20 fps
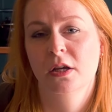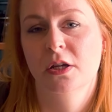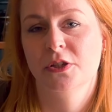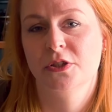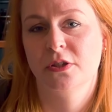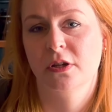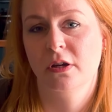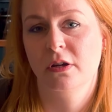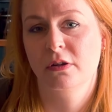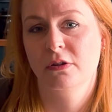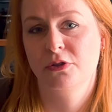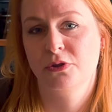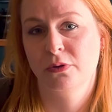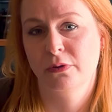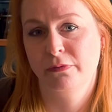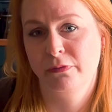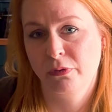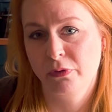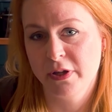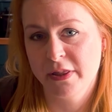So, to
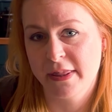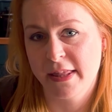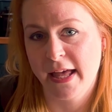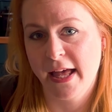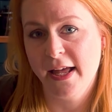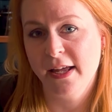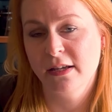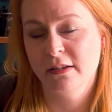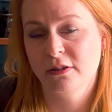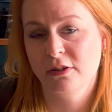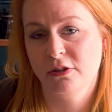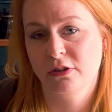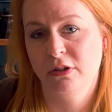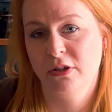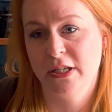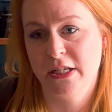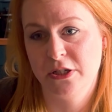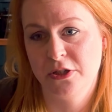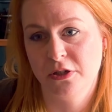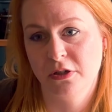avoid that, you
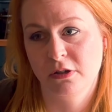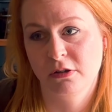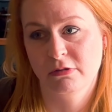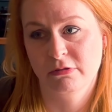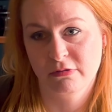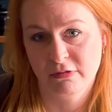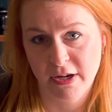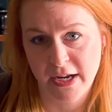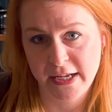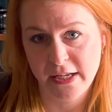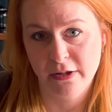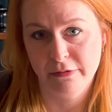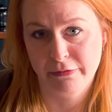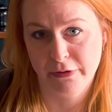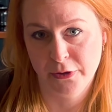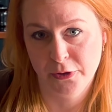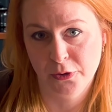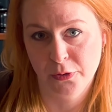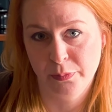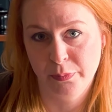need to create a
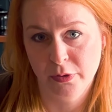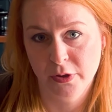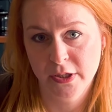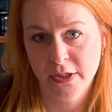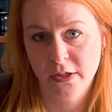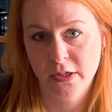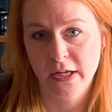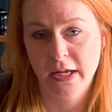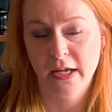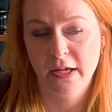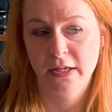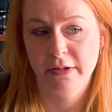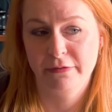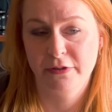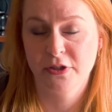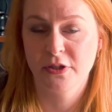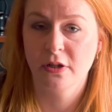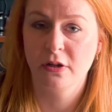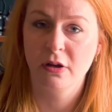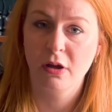focal point. If
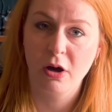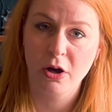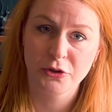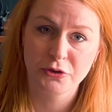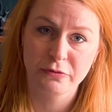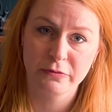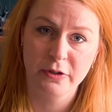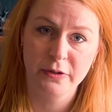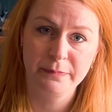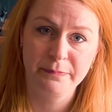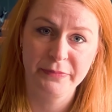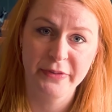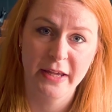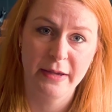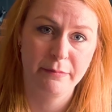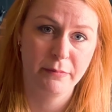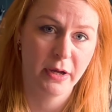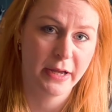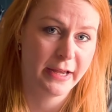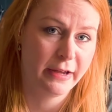it's a large room,
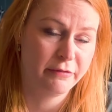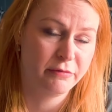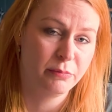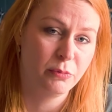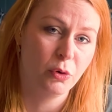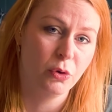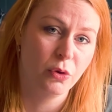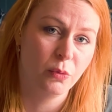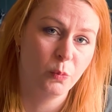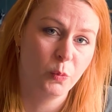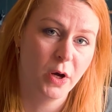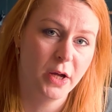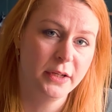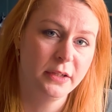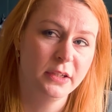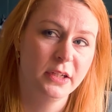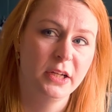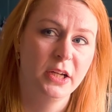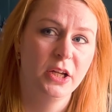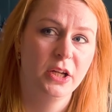it might have more than
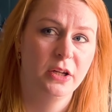one.